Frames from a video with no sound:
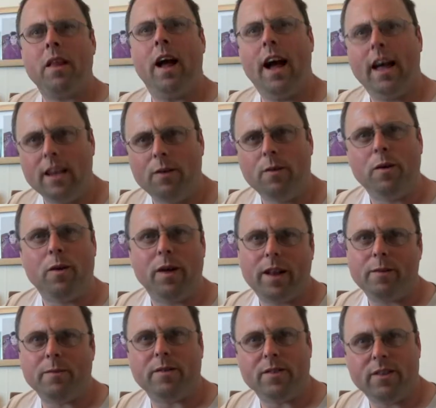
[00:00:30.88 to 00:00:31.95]
Hello and
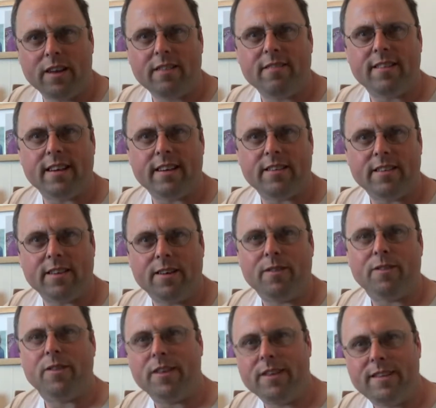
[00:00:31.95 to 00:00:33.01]
welcome to another edition
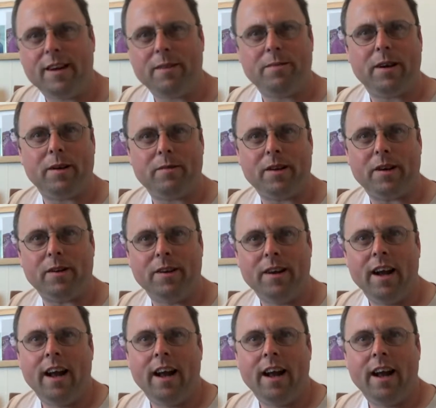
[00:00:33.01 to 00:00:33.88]
of the JabJab Show.